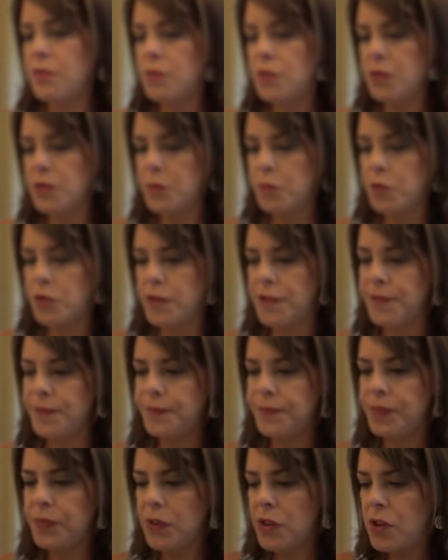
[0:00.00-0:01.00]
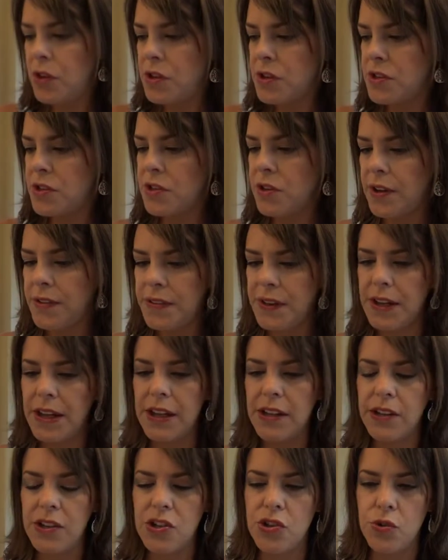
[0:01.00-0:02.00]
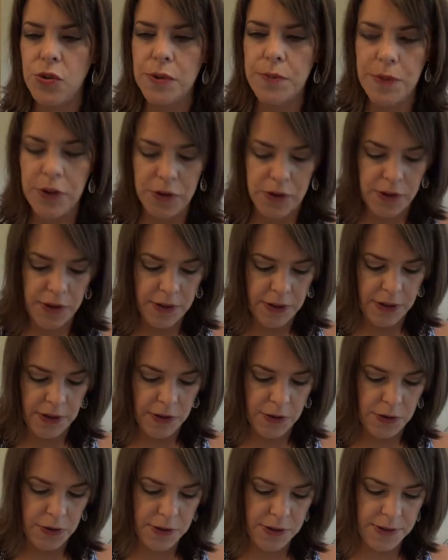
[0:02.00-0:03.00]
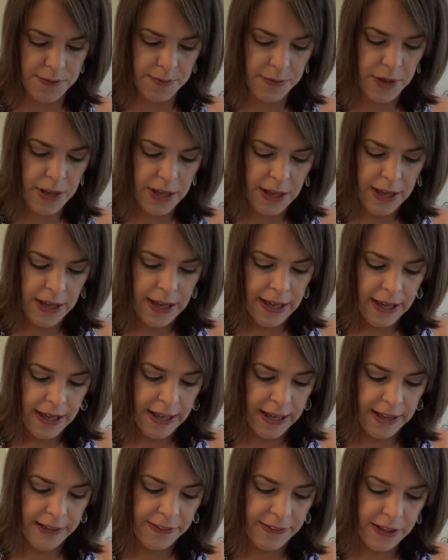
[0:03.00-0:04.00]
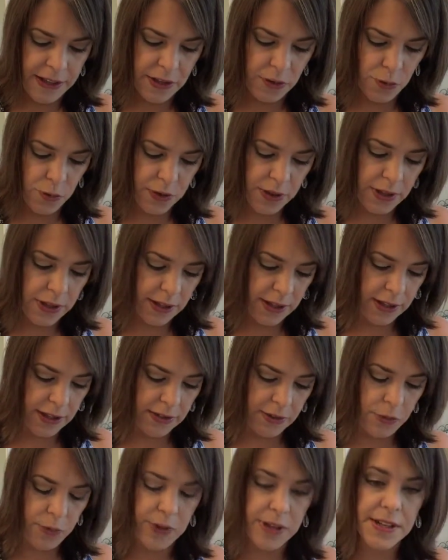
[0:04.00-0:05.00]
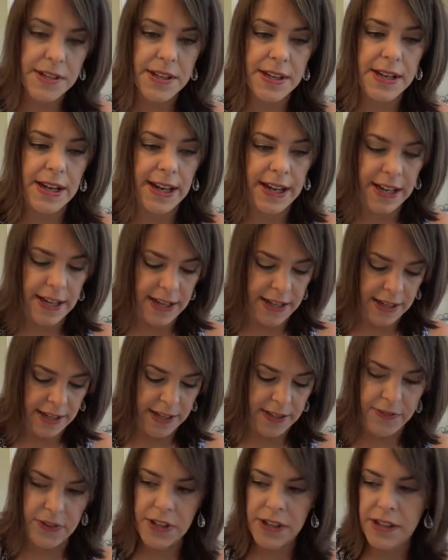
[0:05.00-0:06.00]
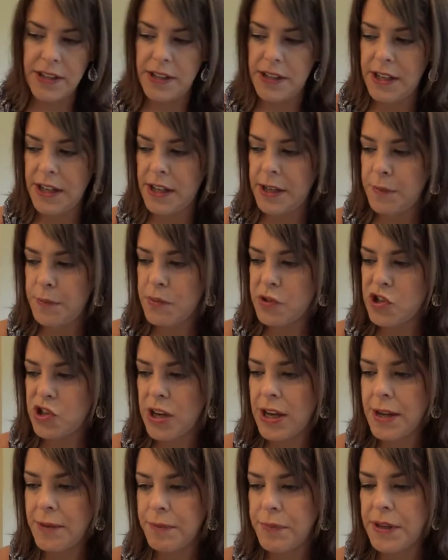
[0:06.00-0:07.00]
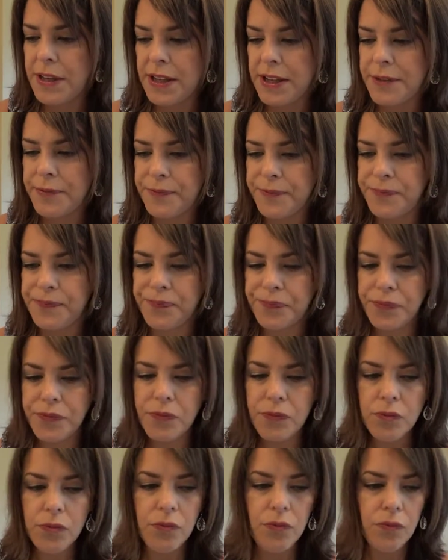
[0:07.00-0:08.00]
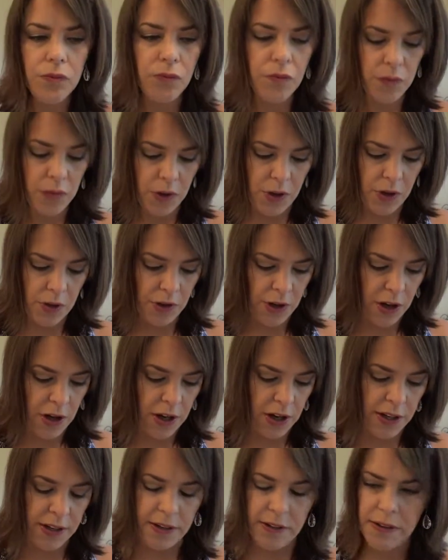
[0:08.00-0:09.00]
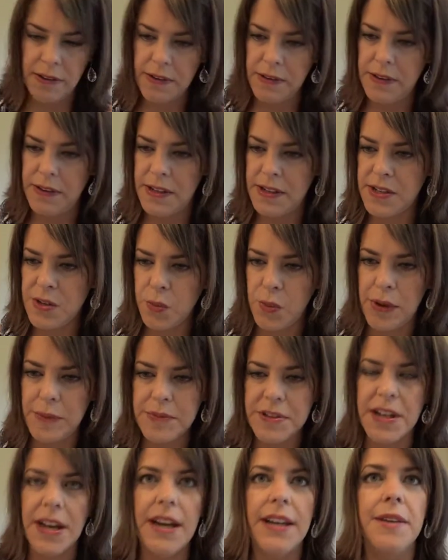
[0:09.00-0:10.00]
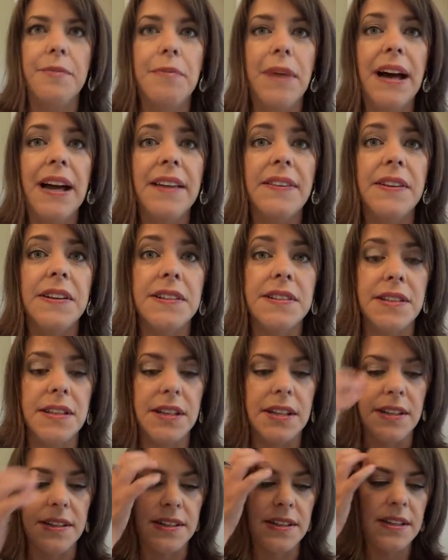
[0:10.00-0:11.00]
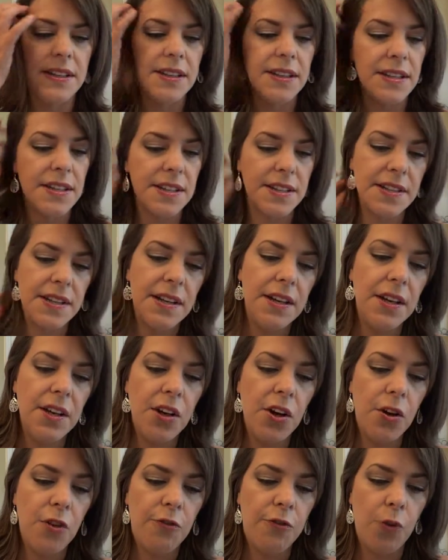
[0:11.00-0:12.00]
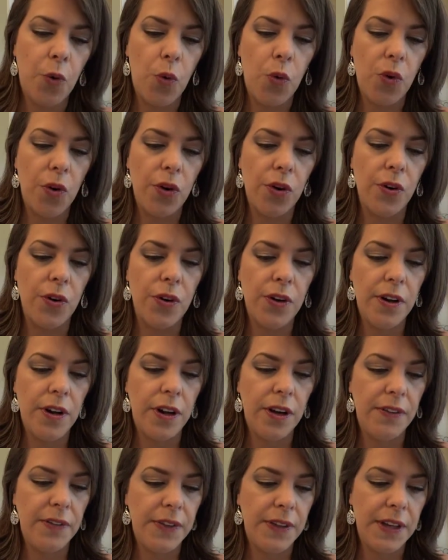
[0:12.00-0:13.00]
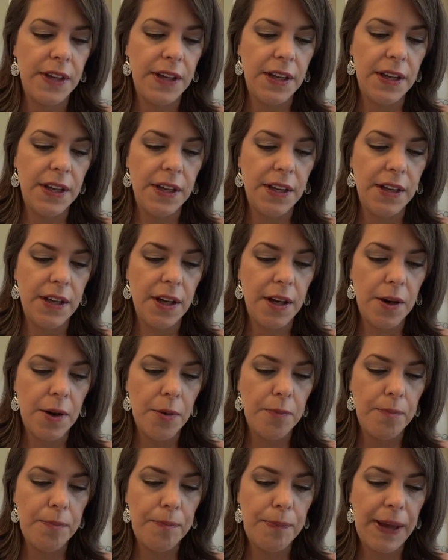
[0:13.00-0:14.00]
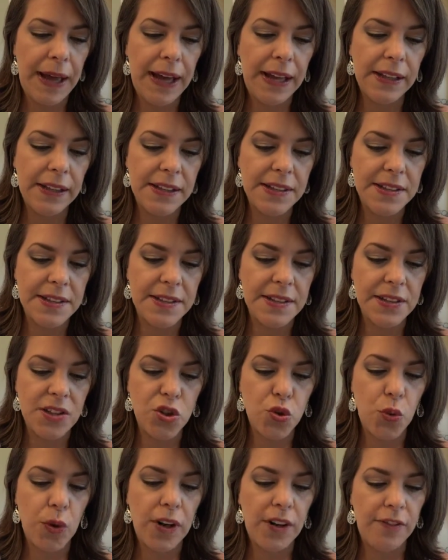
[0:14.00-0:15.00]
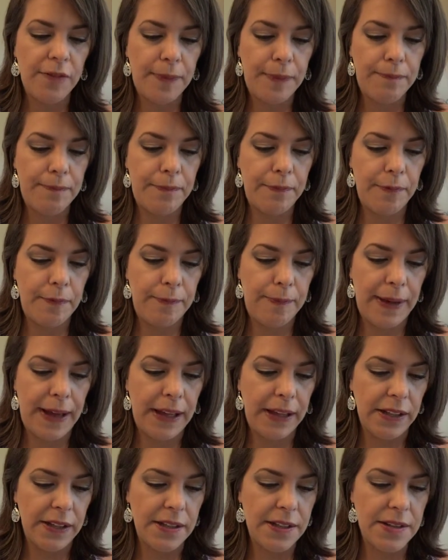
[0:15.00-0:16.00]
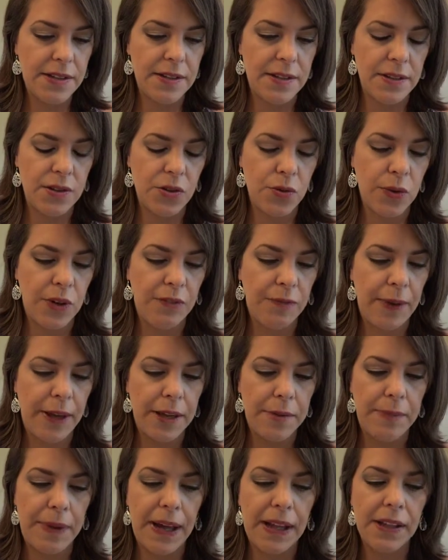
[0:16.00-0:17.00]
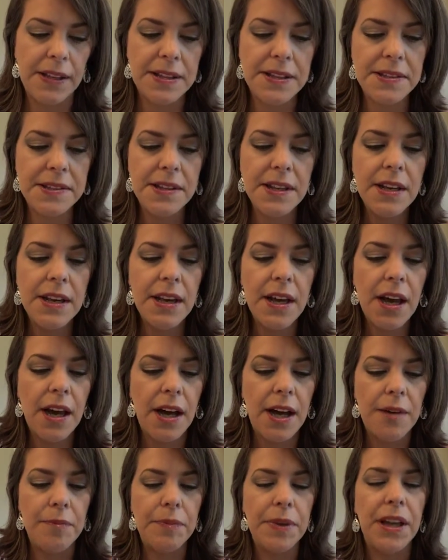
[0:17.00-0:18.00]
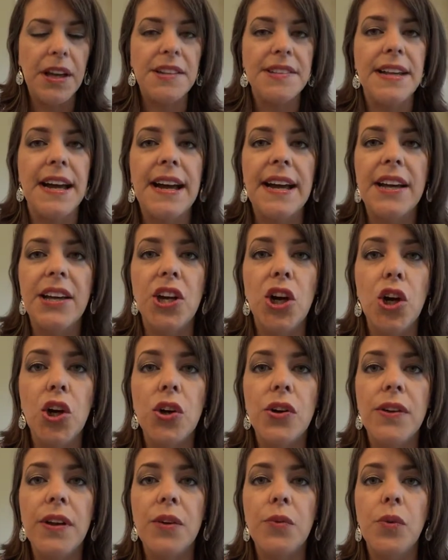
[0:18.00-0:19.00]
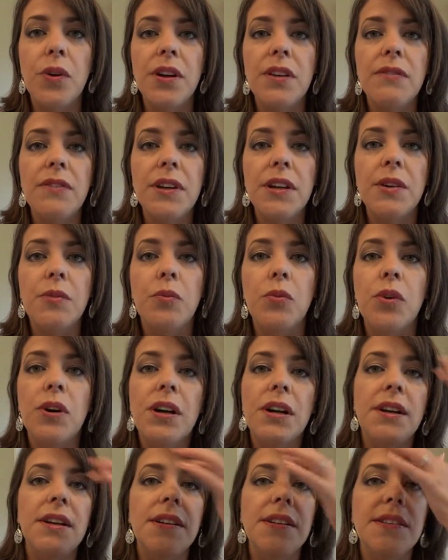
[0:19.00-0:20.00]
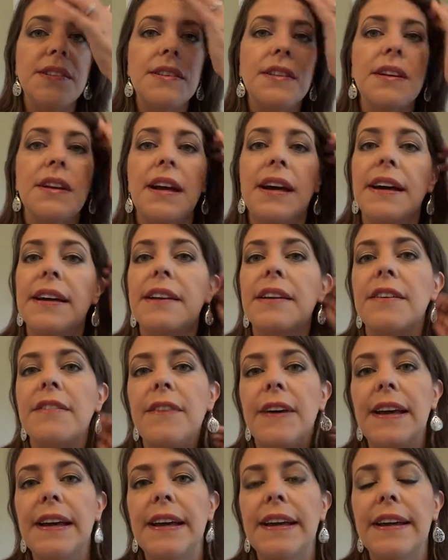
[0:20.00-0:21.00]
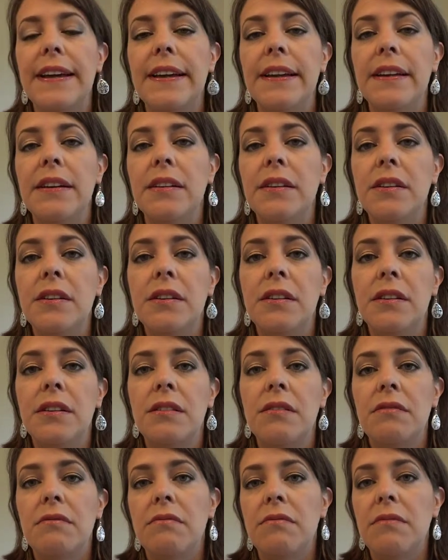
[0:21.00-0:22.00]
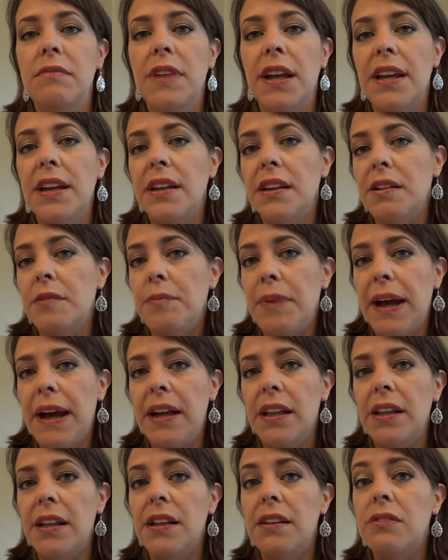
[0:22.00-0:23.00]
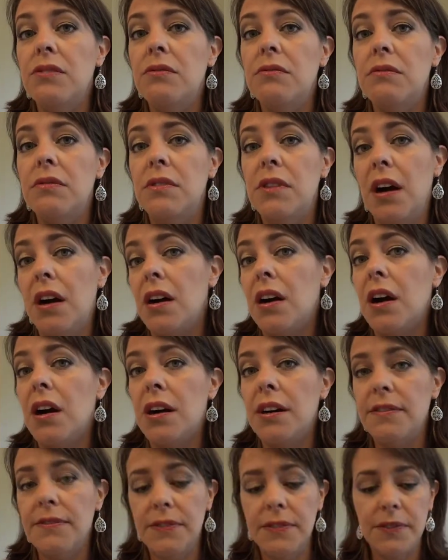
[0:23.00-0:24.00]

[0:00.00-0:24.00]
Really pretty. So I think I'll enjoy both of those. And then really the reason I even ended up shopping on this website and buying these things is for the palettes, the 12 palettes, the 12 pan palettes, because I had heard that one of them was kind of a Naked palette knockoff,